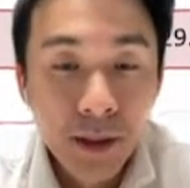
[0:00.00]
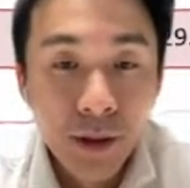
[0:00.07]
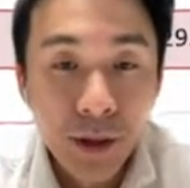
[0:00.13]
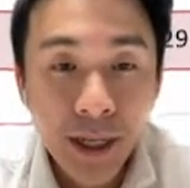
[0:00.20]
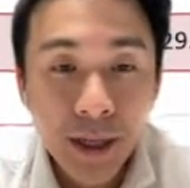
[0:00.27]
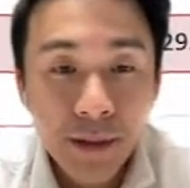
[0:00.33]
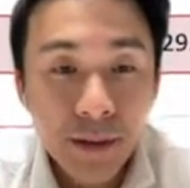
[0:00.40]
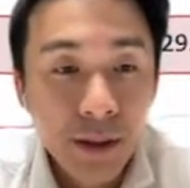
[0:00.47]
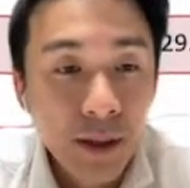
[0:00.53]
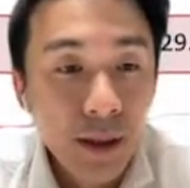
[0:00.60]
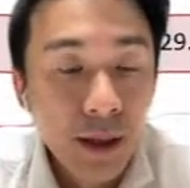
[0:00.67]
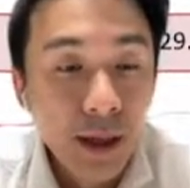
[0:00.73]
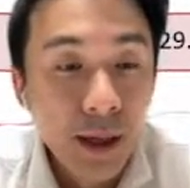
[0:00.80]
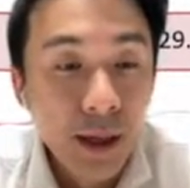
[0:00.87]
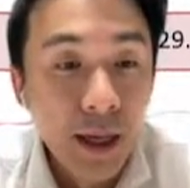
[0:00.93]
Okay,
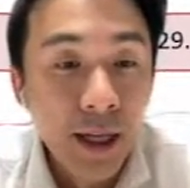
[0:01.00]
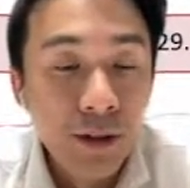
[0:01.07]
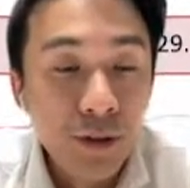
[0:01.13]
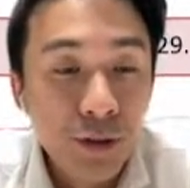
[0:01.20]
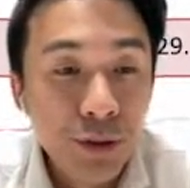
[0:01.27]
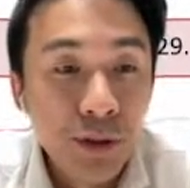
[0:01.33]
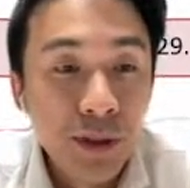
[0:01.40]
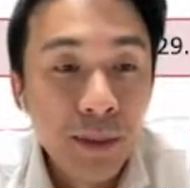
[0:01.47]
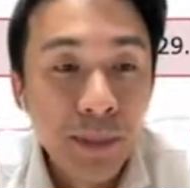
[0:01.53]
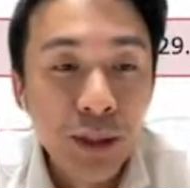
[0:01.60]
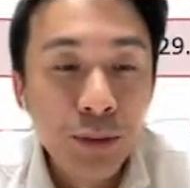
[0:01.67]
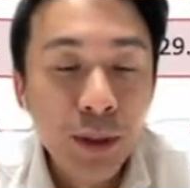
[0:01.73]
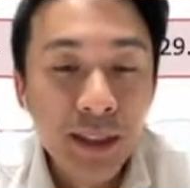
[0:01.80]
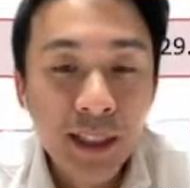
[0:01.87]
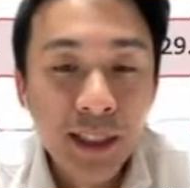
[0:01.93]
and also on the
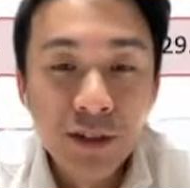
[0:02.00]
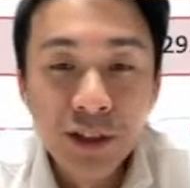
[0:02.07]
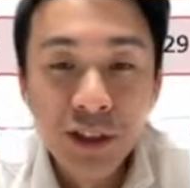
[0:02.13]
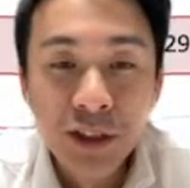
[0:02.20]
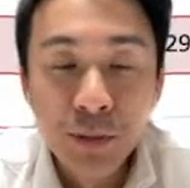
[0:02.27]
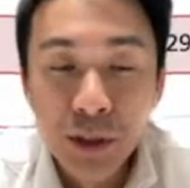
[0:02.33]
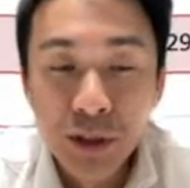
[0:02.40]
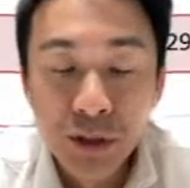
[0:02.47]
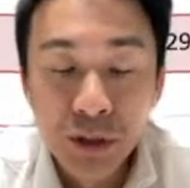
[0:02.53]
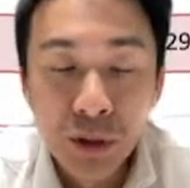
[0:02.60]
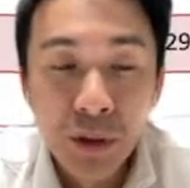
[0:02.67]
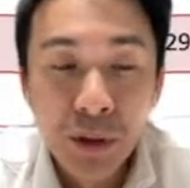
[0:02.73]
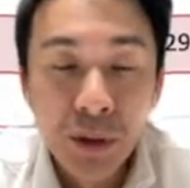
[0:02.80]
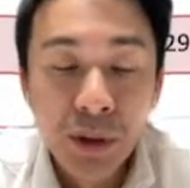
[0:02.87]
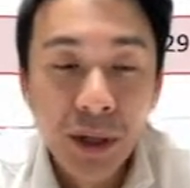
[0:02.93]
Meituan DLCs, we
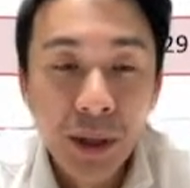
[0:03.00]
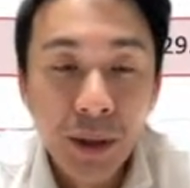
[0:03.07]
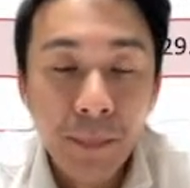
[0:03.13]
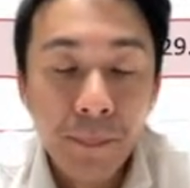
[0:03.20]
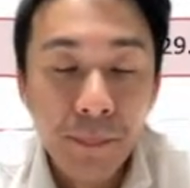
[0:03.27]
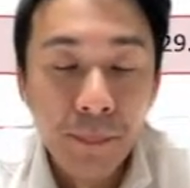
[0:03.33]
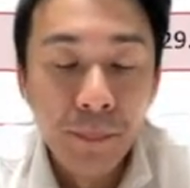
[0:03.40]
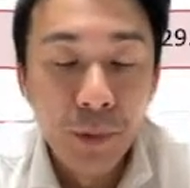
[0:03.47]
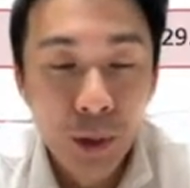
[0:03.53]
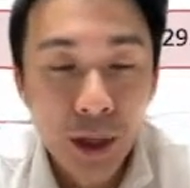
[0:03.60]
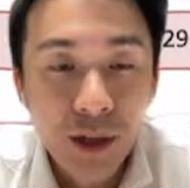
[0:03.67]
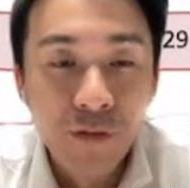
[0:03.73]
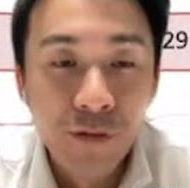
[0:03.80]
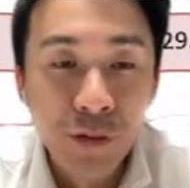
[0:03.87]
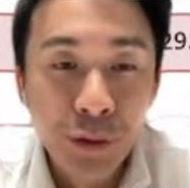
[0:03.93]
saw um,
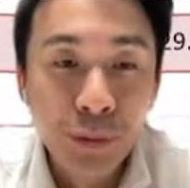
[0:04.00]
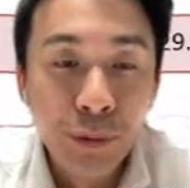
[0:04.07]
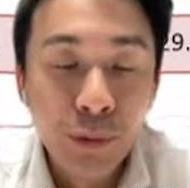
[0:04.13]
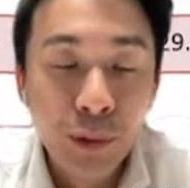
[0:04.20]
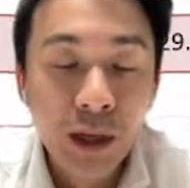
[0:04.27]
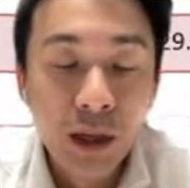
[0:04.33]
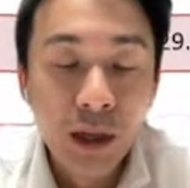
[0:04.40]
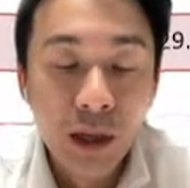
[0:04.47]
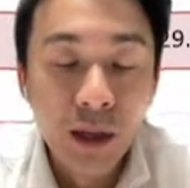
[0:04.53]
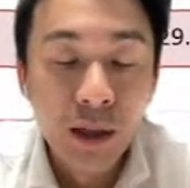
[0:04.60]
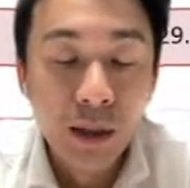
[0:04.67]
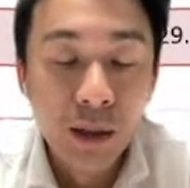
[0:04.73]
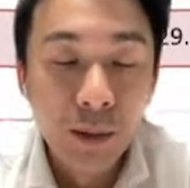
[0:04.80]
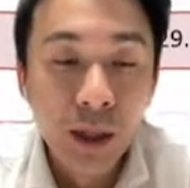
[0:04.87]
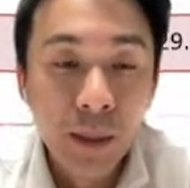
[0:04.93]
quite a few, quite
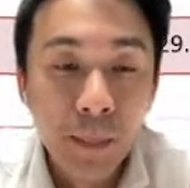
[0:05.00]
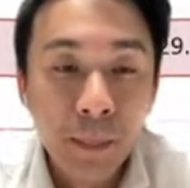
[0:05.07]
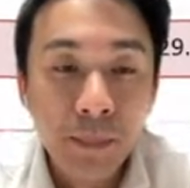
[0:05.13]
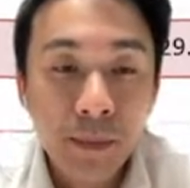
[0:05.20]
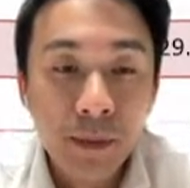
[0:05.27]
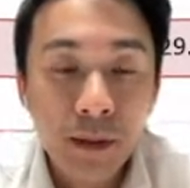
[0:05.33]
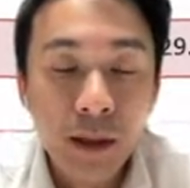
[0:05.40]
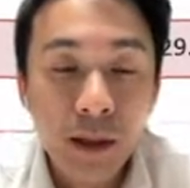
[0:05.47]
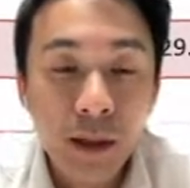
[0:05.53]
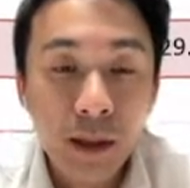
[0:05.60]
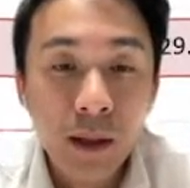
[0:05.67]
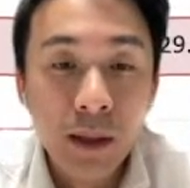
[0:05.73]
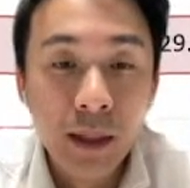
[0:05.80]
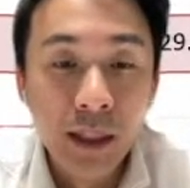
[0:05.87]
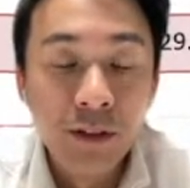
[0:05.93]
a quite a
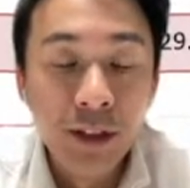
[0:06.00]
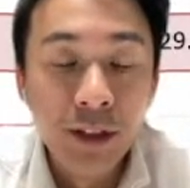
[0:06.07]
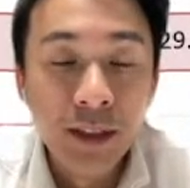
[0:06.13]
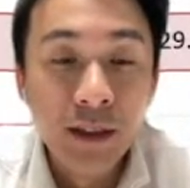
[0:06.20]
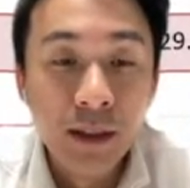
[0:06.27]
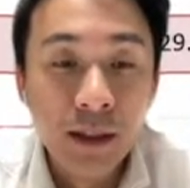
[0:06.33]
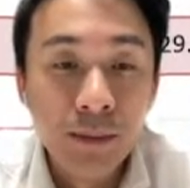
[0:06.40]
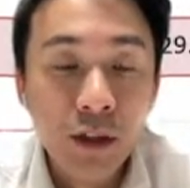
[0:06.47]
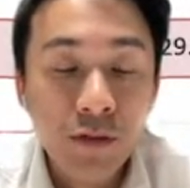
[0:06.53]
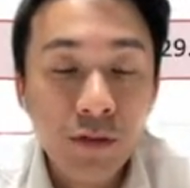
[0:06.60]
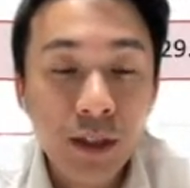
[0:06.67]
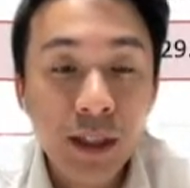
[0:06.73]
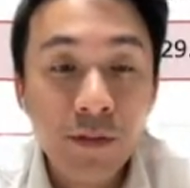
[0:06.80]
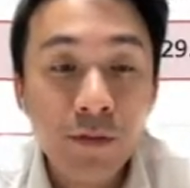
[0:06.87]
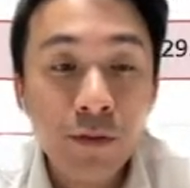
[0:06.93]
uh, increase in terms of
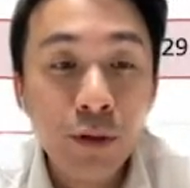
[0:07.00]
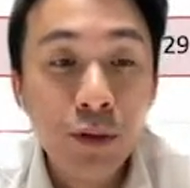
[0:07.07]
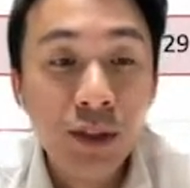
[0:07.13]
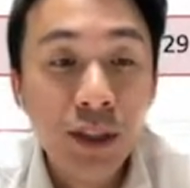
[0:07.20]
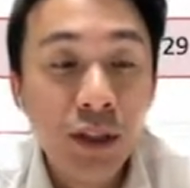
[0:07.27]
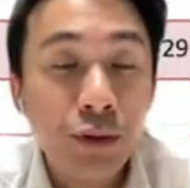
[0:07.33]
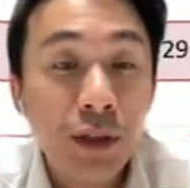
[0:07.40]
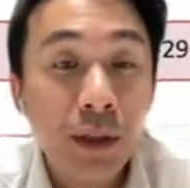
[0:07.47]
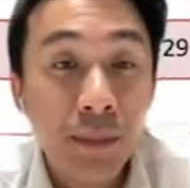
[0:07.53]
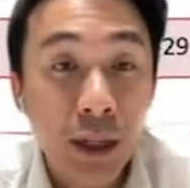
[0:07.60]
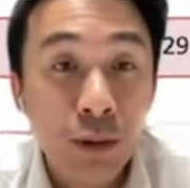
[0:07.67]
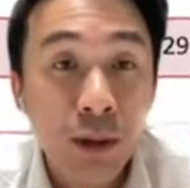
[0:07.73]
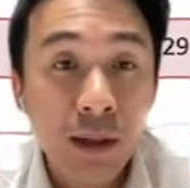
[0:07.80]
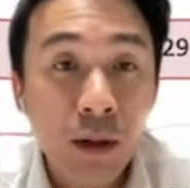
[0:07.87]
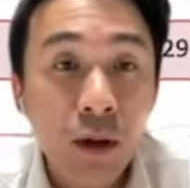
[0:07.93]
the inflows into the
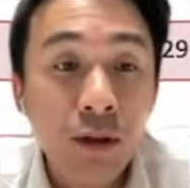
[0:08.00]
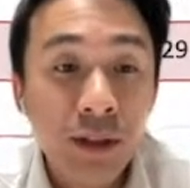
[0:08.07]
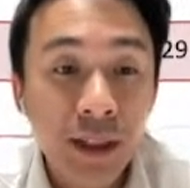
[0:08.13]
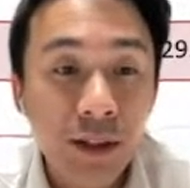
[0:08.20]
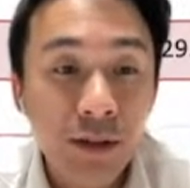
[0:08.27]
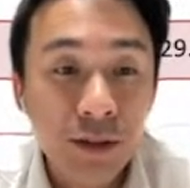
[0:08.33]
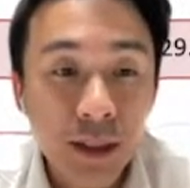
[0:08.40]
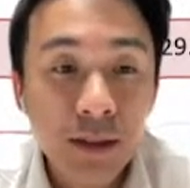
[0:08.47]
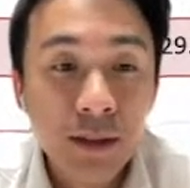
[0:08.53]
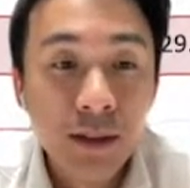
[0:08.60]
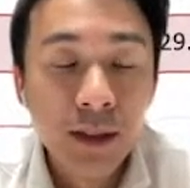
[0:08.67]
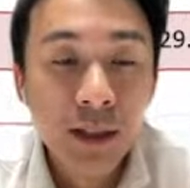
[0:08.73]
Meituan long DLCs.